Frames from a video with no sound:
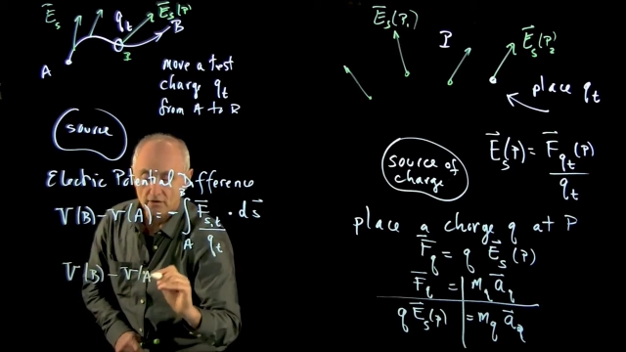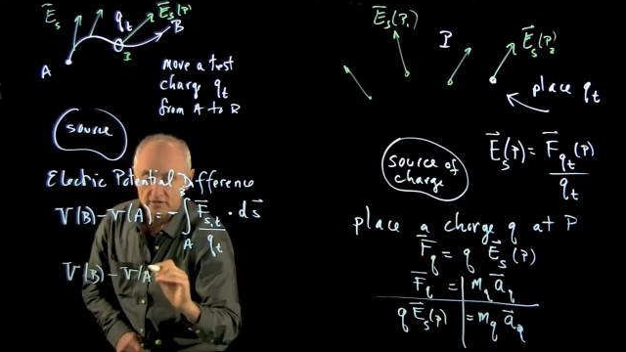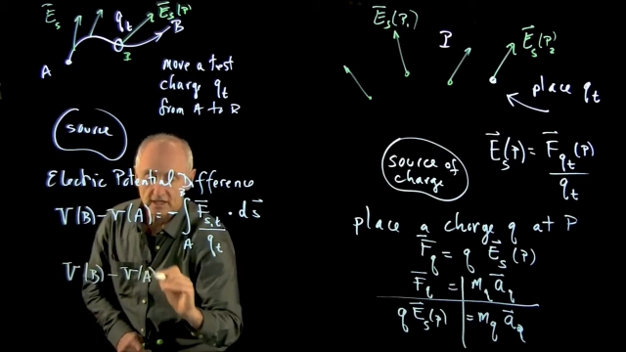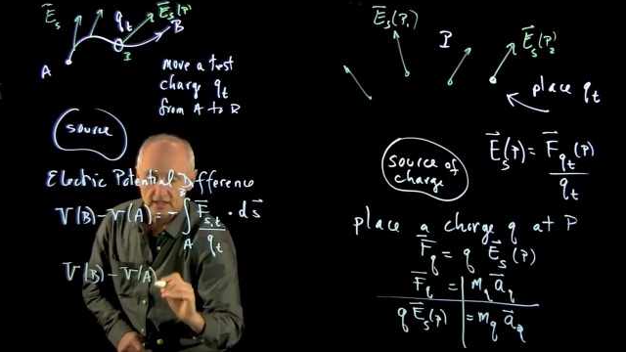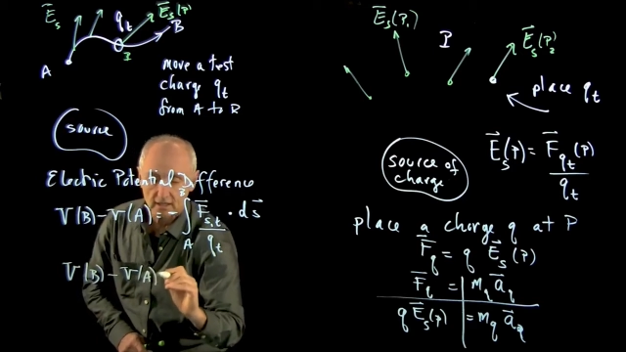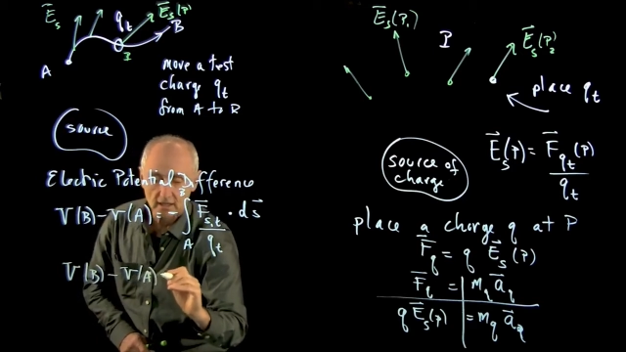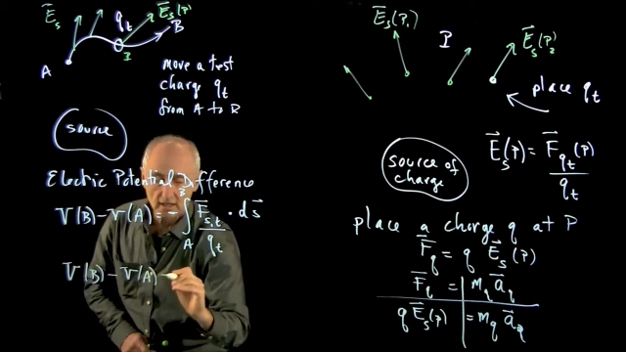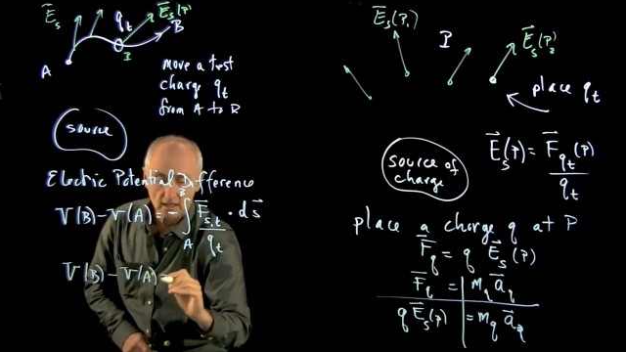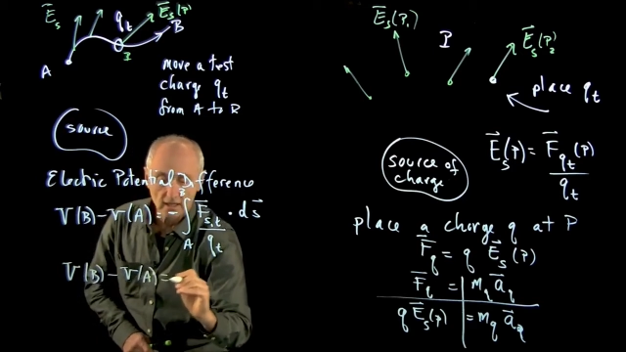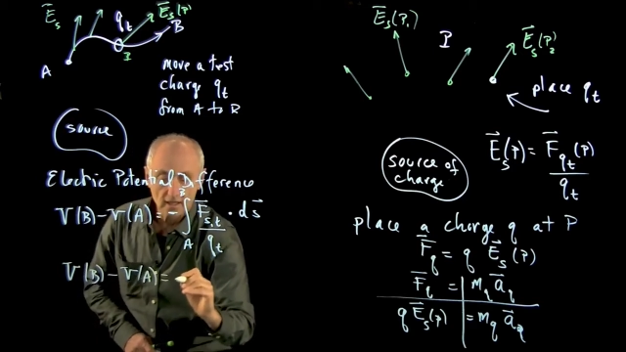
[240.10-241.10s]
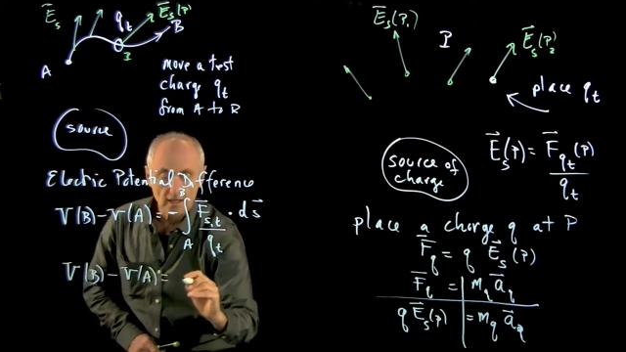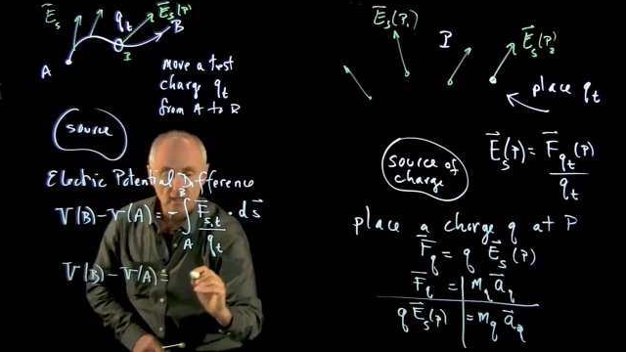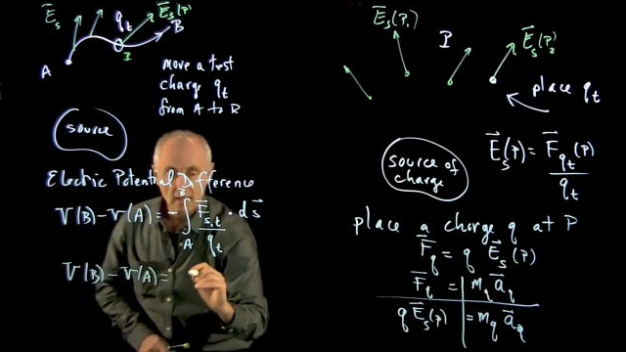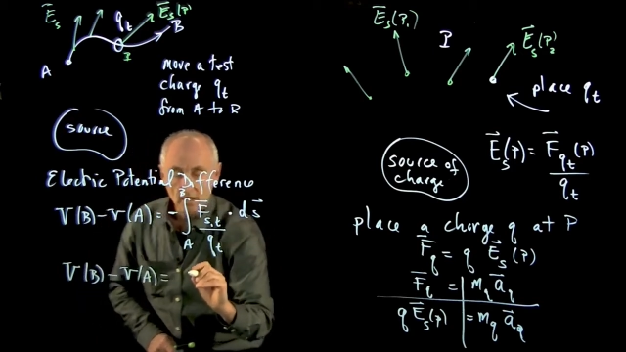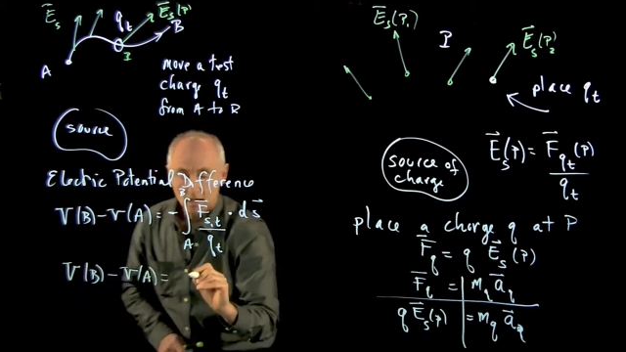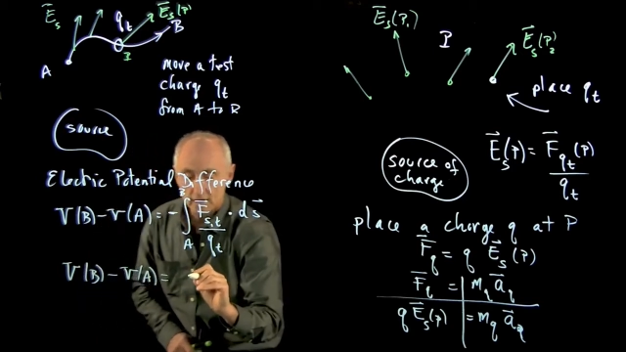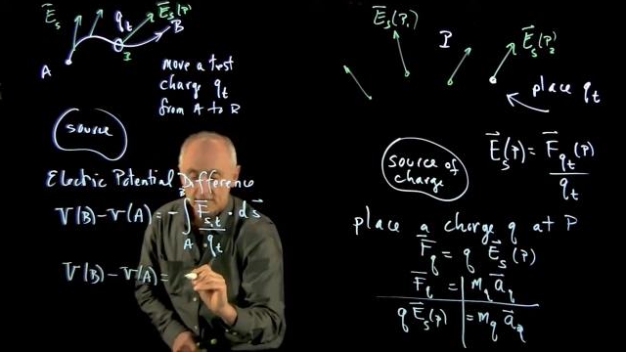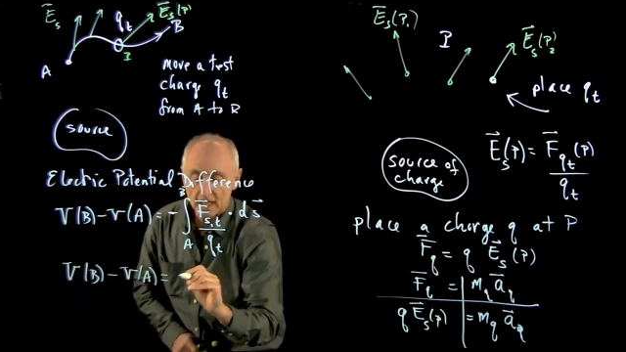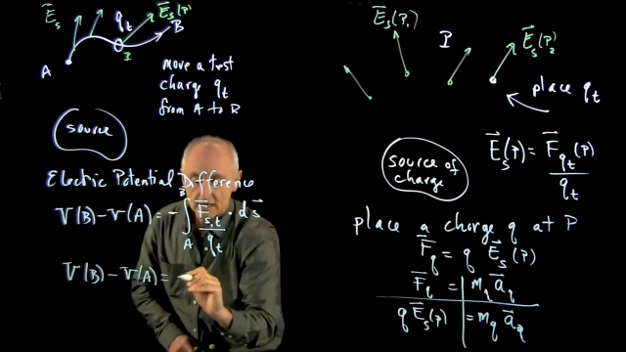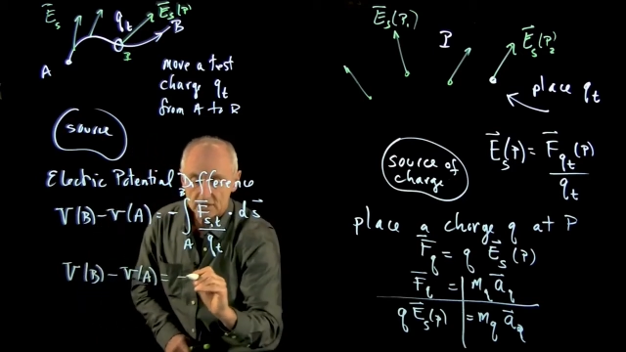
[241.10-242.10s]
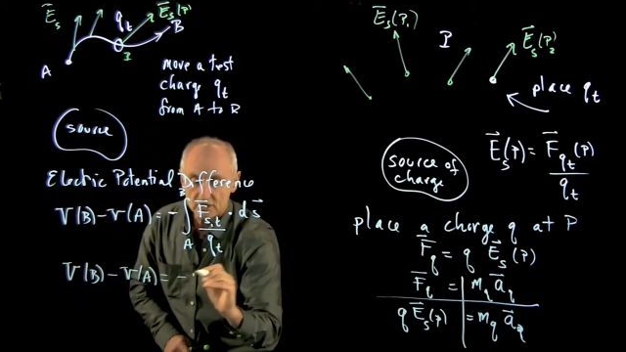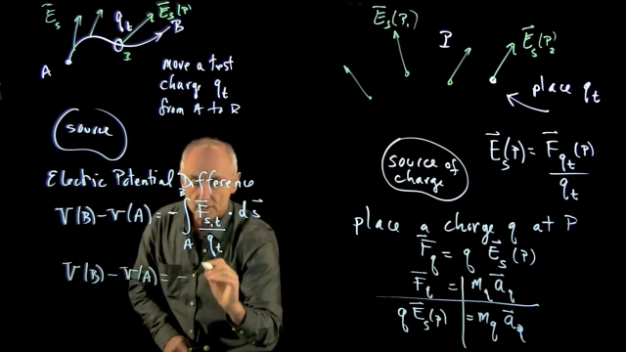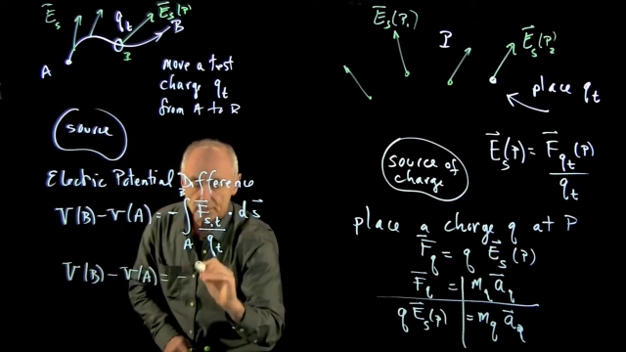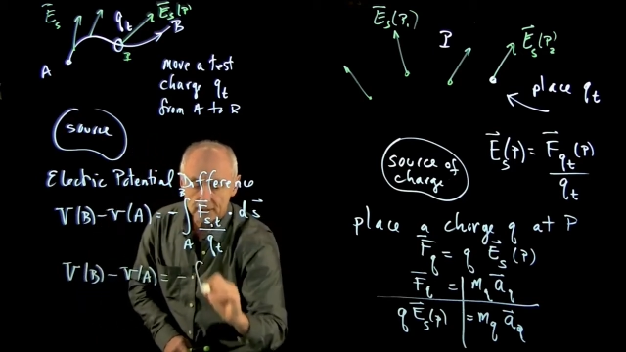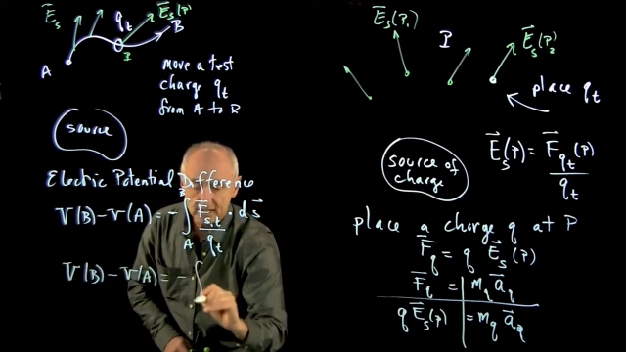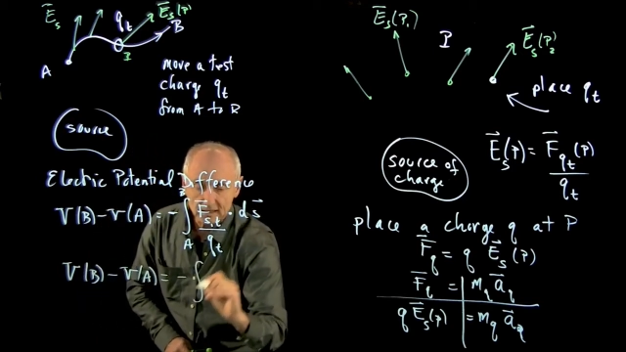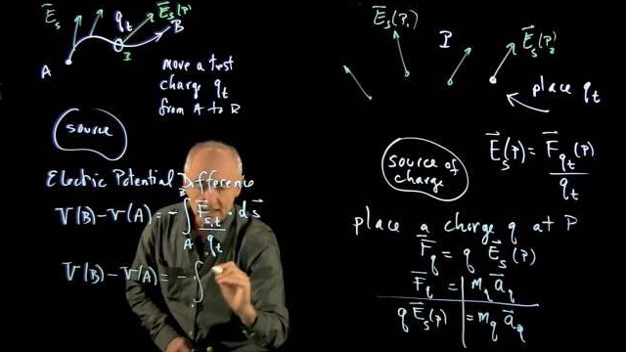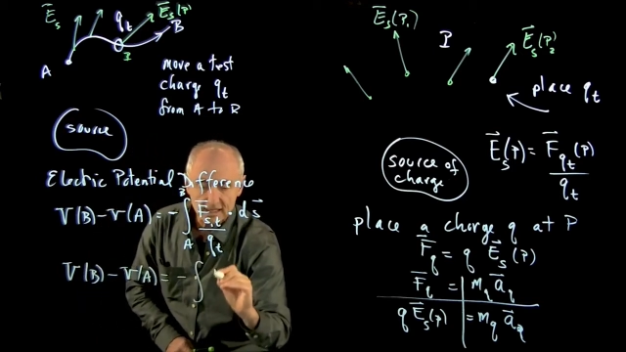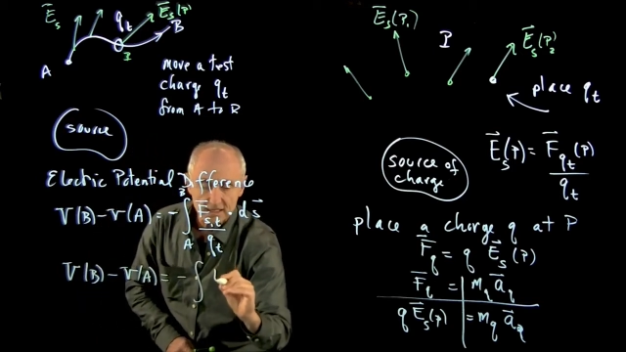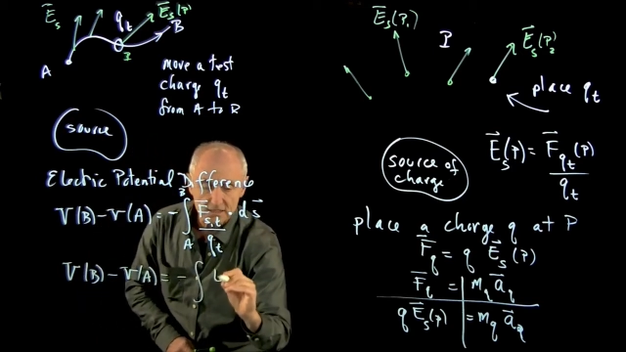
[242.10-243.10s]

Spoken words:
of that is completely